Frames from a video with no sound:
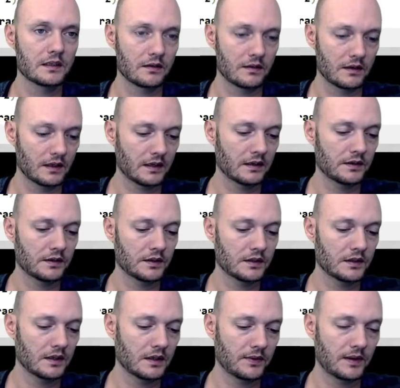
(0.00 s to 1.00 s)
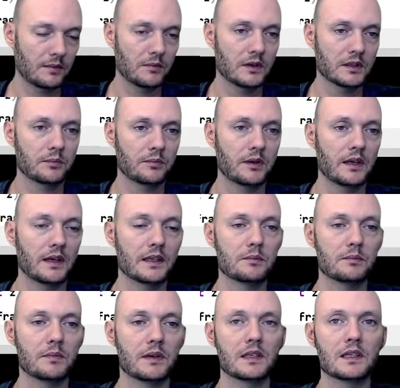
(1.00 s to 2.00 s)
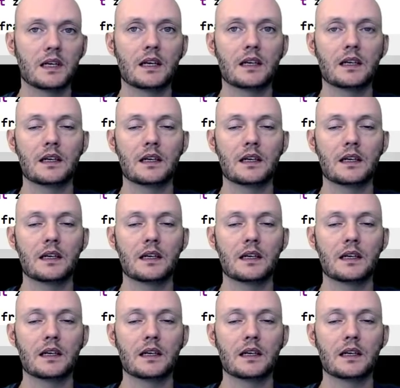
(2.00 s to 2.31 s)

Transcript: So I can just, if I multiply this by 10,